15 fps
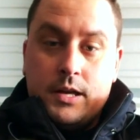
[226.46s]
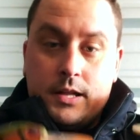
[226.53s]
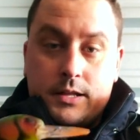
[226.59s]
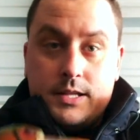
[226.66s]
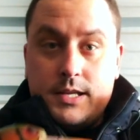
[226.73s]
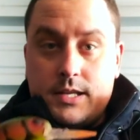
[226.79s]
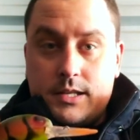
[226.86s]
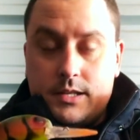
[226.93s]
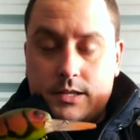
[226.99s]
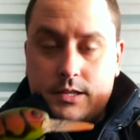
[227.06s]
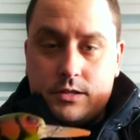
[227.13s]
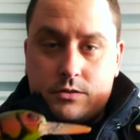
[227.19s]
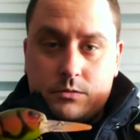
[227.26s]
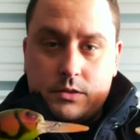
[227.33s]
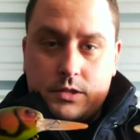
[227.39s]
The
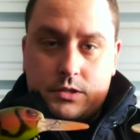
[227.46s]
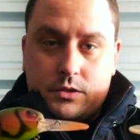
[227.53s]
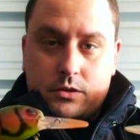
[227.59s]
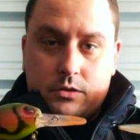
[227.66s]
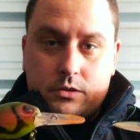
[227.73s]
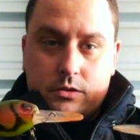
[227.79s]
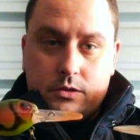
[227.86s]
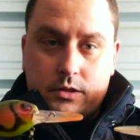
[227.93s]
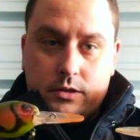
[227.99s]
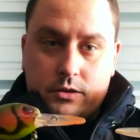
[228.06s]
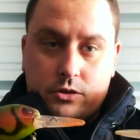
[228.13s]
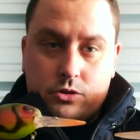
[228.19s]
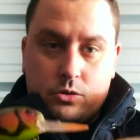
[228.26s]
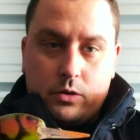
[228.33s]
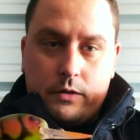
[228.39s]
This one is called the
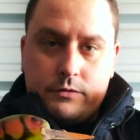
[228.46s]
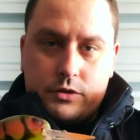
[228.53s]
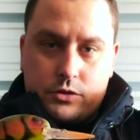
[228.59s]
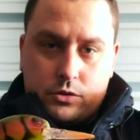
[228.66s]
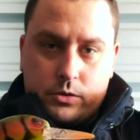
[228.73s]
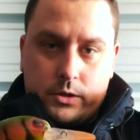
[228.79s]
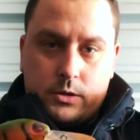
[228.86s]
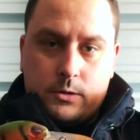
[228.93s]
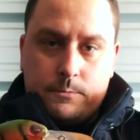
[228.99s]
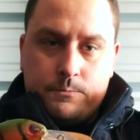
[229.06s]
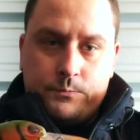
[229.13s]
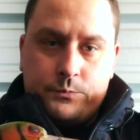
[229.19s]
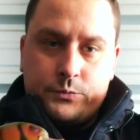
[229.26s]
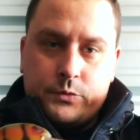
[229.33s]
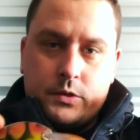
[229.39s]
crevice critter.
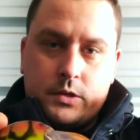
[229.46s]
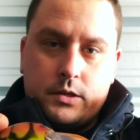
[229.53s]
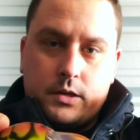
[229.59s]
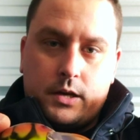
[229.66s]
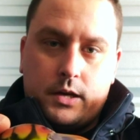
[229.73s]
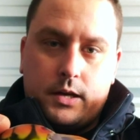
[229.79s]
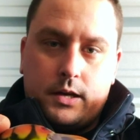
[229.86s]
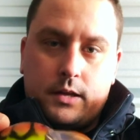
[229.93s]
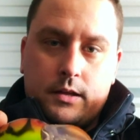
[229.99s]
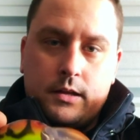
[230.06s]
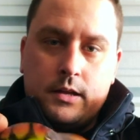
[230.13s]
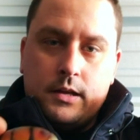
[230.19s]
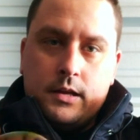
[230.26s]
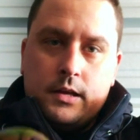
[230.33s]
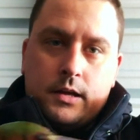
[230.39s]
Uh,
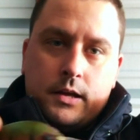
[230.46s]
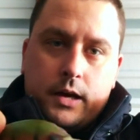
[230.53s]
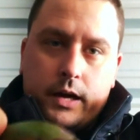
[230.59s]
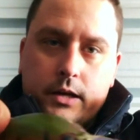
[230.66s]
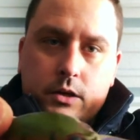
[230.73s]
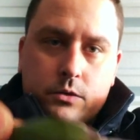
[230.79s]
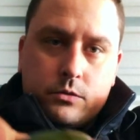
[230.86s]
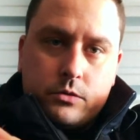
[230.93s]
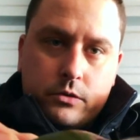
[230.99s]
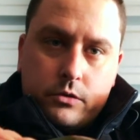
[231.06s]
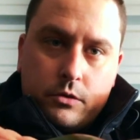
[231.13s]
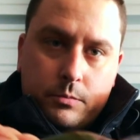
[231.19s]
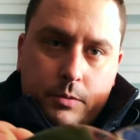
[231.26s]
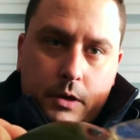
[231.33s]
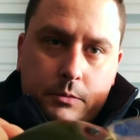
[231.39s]
I know,
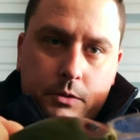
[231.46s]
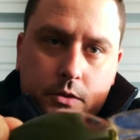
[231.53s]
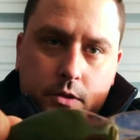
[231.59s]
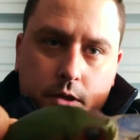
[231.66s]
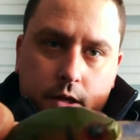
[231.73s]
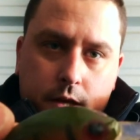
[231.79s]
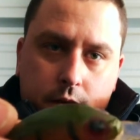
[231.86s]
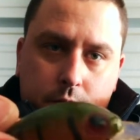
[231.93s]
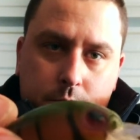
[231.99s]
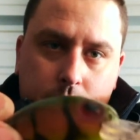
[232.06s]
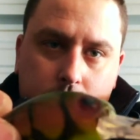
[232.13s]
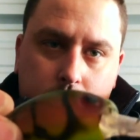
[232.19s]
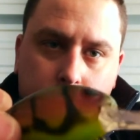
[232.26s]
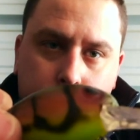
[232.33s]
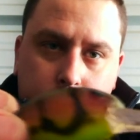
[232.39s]
you're probably looking at it and
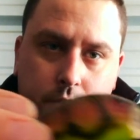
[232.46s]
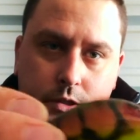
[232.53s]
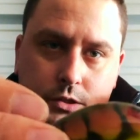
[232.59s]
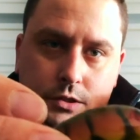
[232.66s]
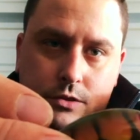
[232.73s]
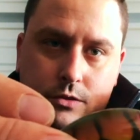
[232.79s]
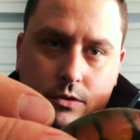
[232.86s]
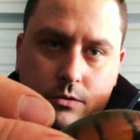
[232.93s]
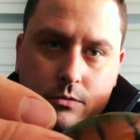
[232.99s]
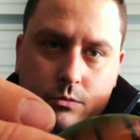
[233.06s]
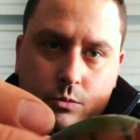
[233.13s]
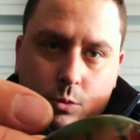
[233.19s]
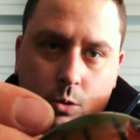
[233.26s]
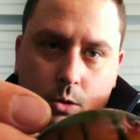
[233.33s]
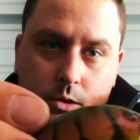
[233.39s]
being like, well, that's just a
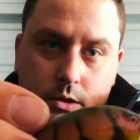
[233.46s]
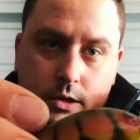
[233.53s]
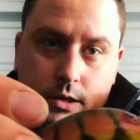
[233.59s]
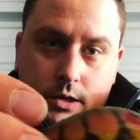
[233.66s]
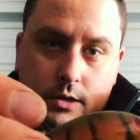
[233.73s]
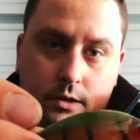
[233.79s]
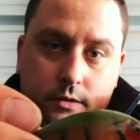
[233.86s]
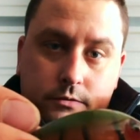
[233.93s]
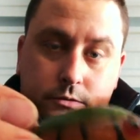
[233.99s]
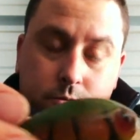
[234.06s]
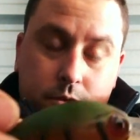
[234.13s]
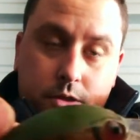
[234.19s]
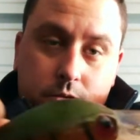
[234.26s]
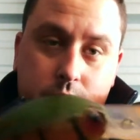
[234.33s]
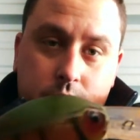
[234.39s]
Wart knockoff.
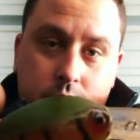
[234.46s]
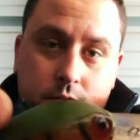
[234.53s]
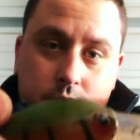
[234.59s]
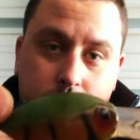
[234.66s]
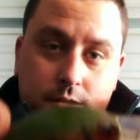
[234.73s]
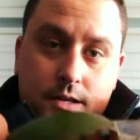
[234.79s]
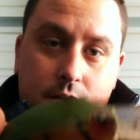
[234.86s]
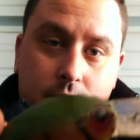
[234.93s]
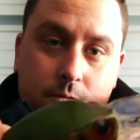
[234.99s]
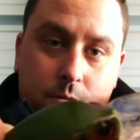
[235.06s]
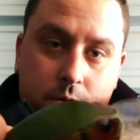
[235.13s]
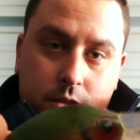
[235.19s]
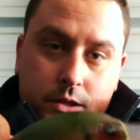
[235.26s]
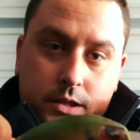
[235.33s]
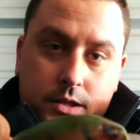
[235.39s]
Well, uh, not
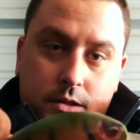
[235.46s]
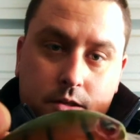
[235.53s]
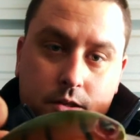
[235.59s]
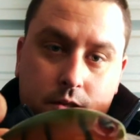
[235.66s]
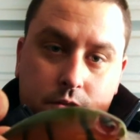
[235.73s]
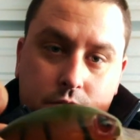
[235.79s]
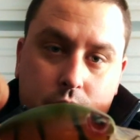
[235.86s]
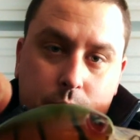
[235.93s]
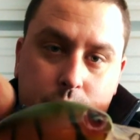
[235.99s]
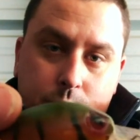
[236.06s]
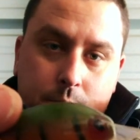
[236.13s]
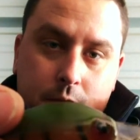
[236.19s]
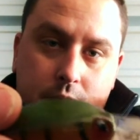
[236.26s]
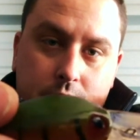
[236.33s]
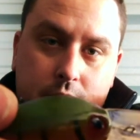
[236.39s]
really. Uh, Skirmish
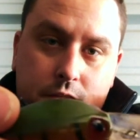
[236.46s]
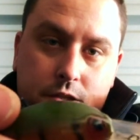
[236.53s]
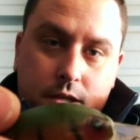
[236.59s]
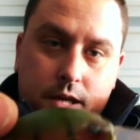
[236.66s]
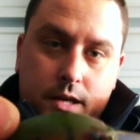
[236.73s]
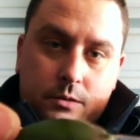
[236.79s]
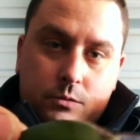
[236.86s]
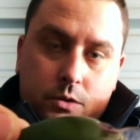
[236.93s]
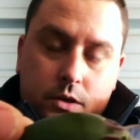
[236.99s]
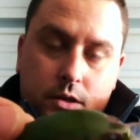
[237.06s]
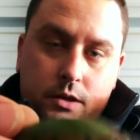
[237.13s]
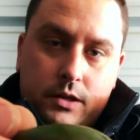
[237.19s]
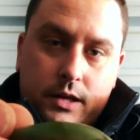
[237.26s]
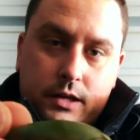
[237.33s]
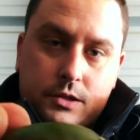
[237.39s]
Baits actually had one
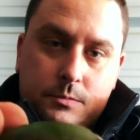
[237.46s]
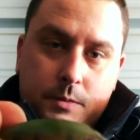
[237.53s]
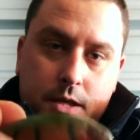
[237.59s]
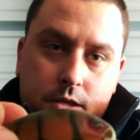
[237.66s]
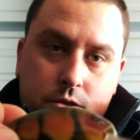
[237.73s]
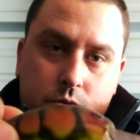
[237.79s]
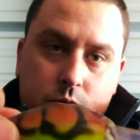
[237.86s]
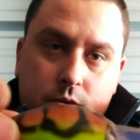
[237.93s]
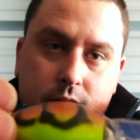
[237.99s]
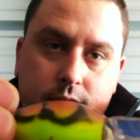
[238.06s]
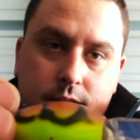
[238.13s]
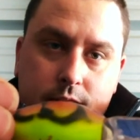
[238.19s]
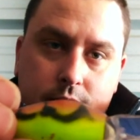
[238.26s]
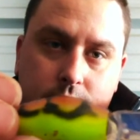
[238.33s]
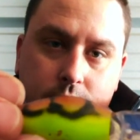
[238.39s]
that is made
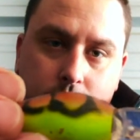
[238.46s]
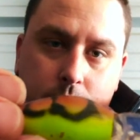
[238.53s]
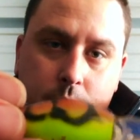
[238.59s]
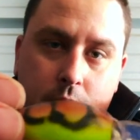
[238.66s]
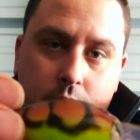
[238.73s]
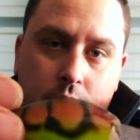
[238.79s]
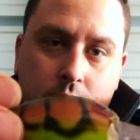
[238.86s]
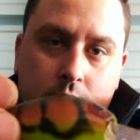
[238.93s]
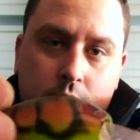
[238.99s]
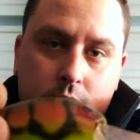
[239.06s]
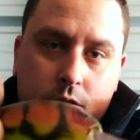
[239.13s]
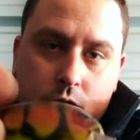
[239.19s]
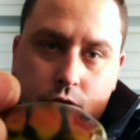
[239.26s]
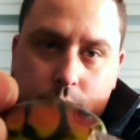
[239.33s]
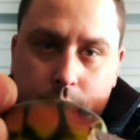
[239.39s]
unique to them.
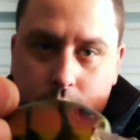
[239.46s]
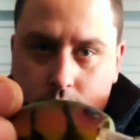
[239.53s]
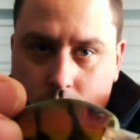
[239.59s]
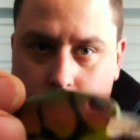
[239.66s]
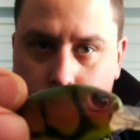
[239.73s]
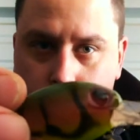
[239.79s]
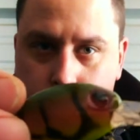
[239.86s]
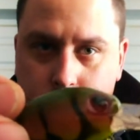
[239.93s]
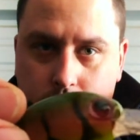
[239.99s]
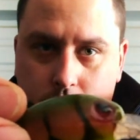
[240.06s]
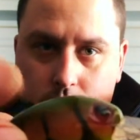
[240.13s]
There are some internals that